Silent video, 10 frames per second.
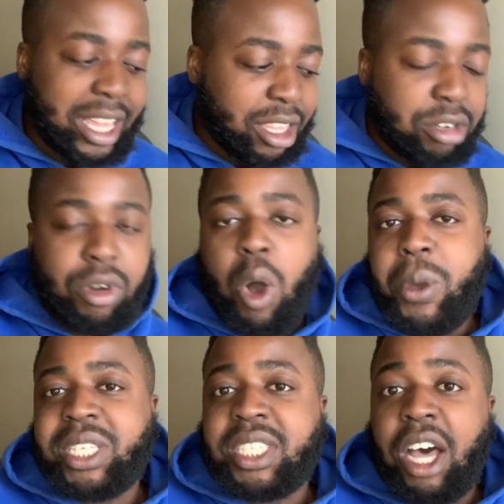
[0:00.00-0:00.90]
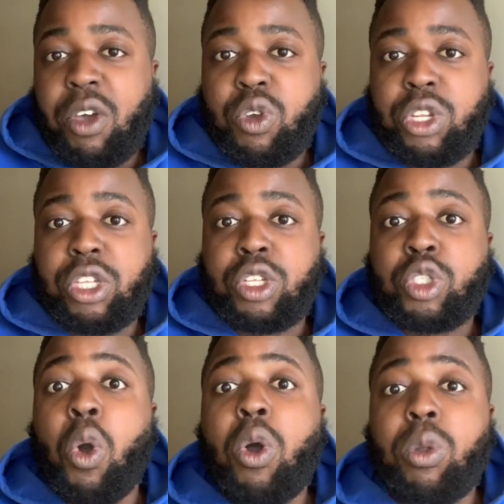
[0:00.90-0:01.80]
Like, they don't always tell you the
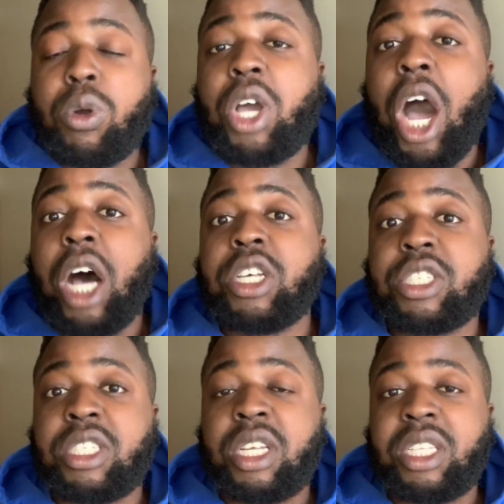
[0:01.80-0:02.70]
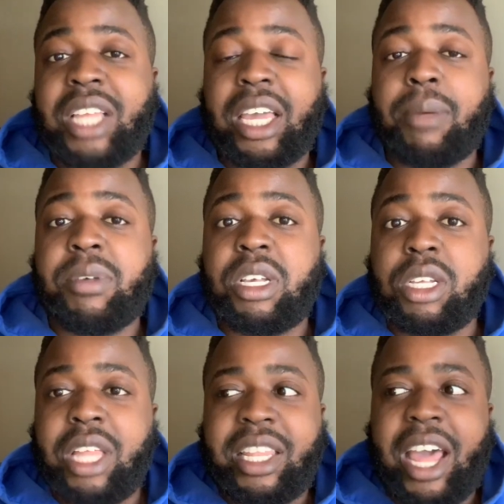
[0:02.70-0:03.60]
total cost that
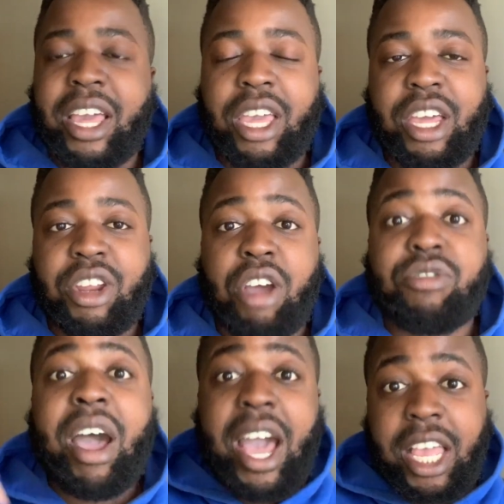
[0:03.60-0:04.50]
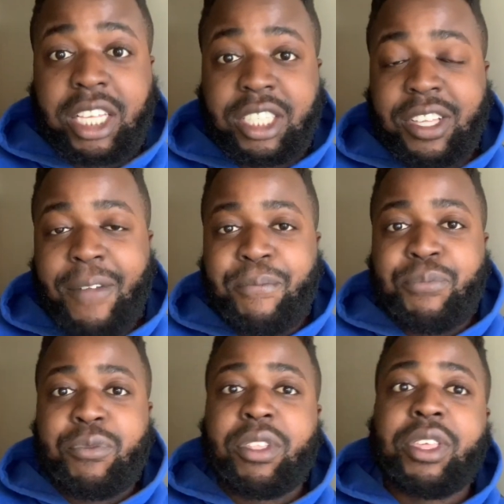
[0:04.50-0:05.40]
can arise
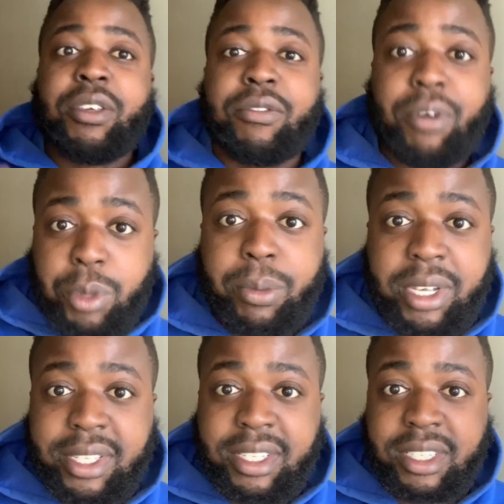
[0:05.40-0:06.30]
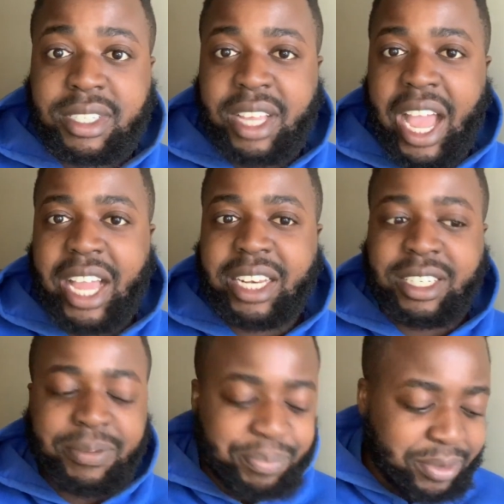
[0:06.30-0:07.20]
from your business.
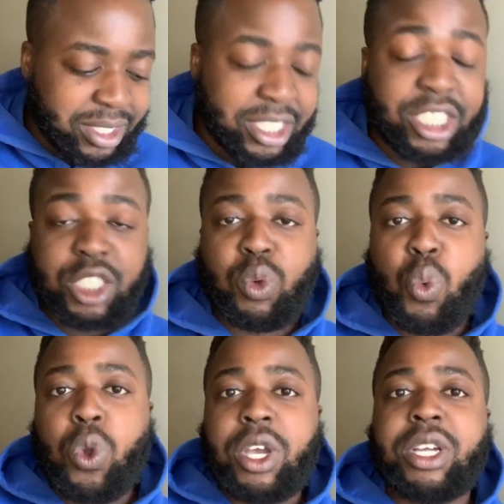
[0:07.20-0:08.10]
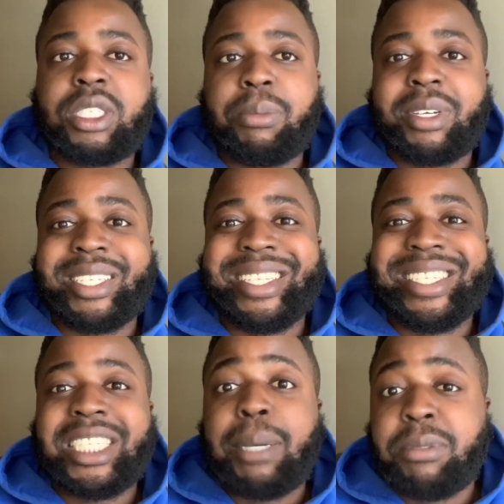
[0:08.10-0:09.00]
And this is where some of the
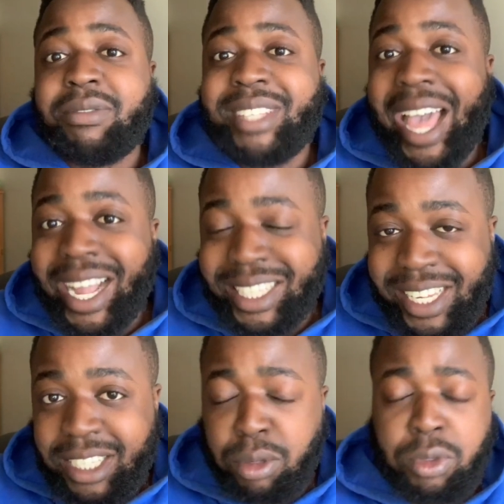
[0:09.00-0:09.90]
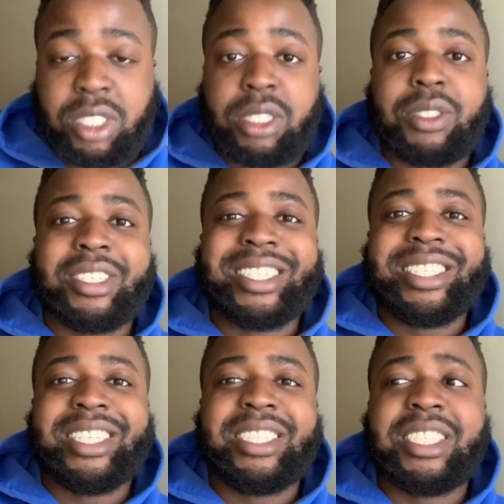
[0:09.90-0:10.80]
deceptive tactics or the
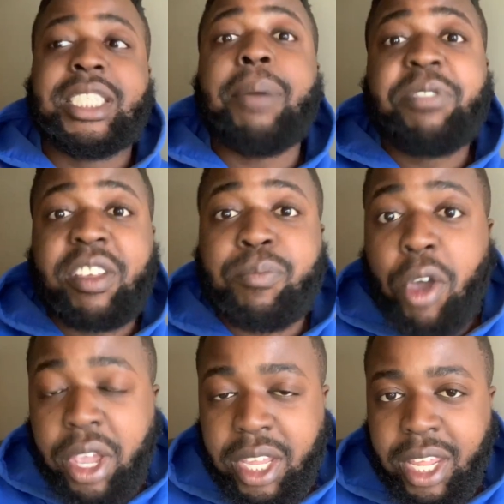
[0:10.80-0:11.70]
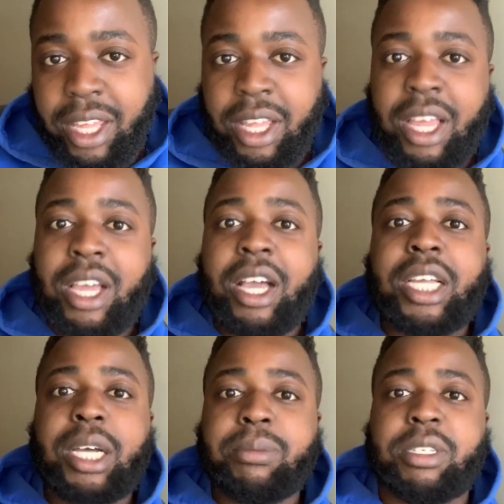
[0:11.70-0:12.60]
deceptive marketing
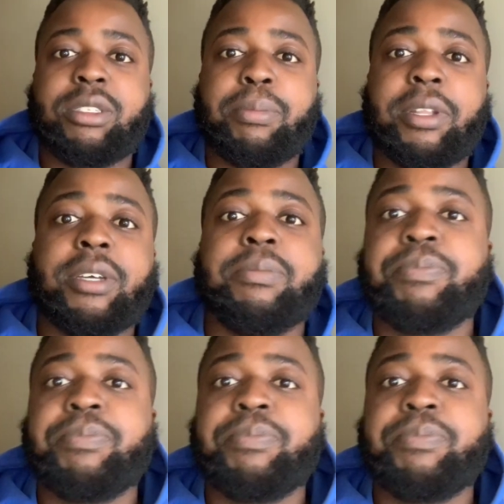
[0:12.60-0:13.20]
comes into play.